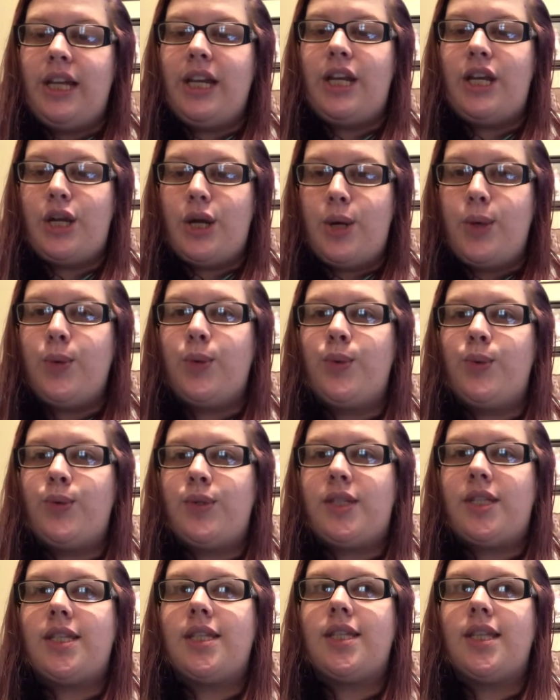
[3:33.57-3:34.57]

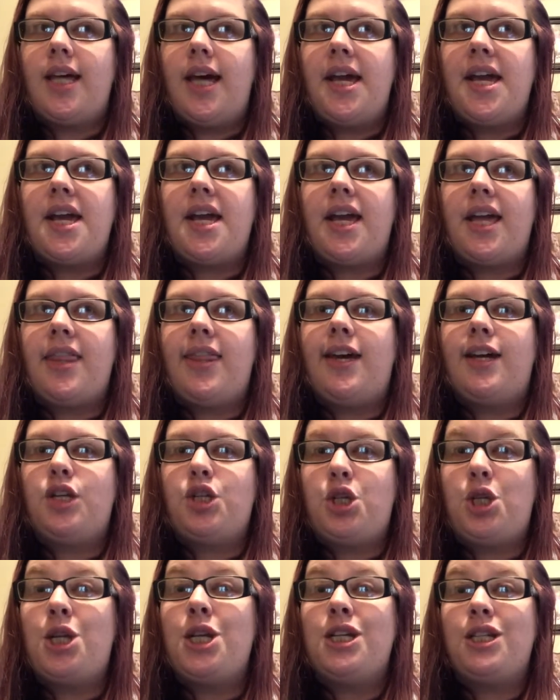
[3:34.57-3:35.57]
knows, like, that
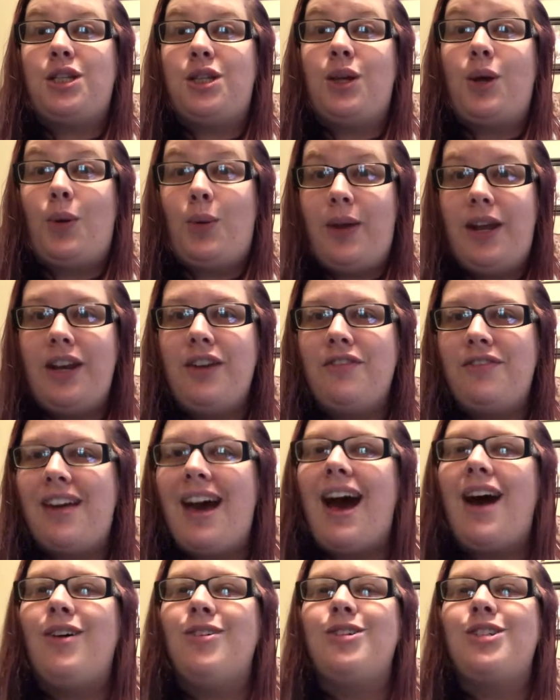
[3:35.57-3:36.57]
she is the queen of the
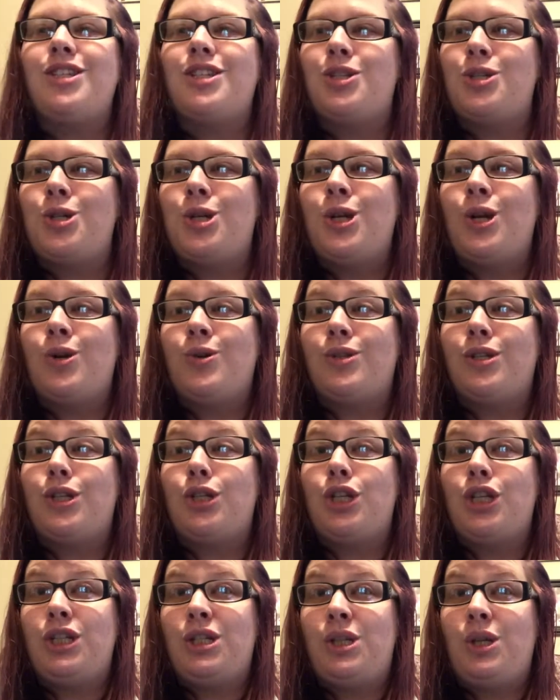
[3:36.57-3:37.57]
house, and she knows that
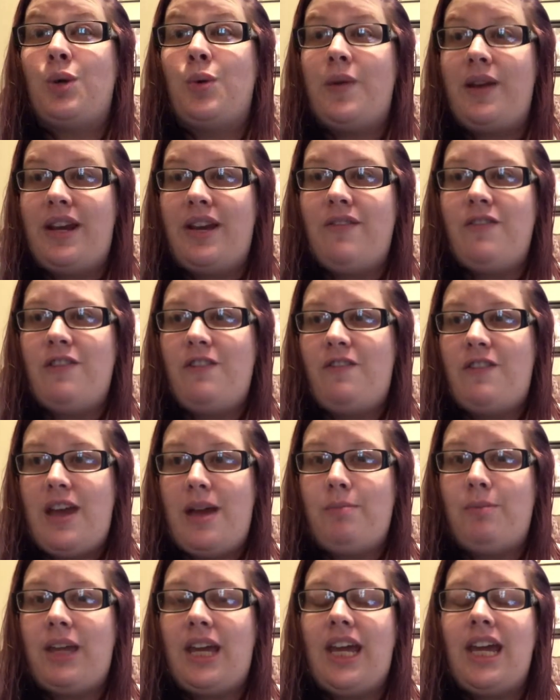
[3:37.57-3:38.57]
she's the queen of the
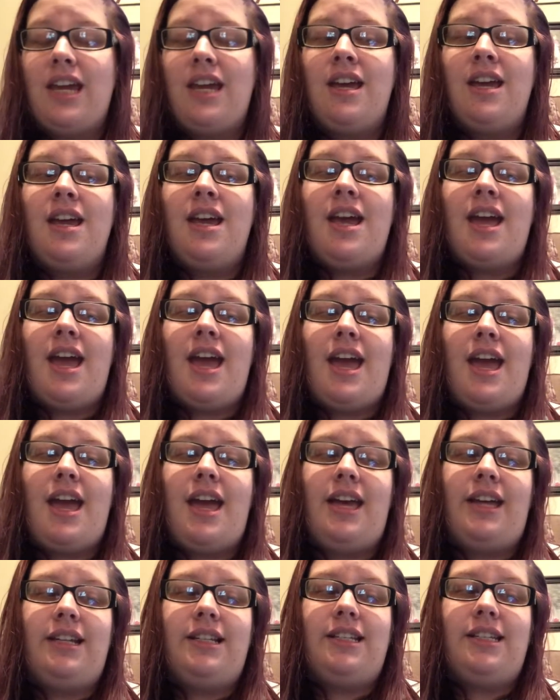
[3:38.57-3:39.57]
family.
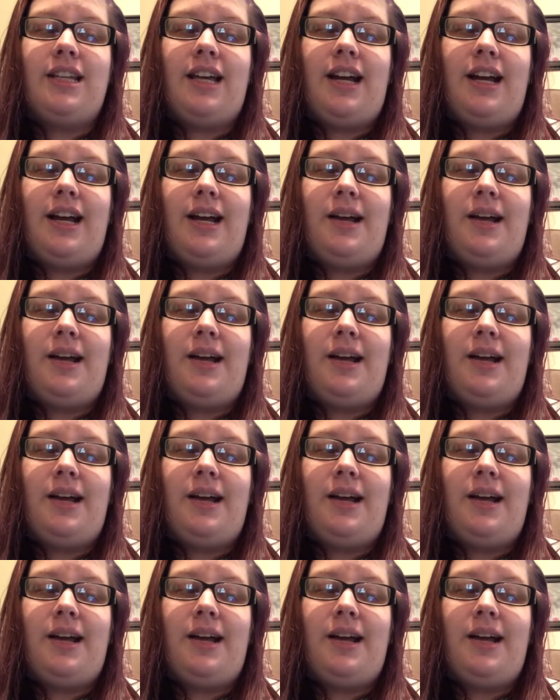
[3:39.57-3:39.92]
And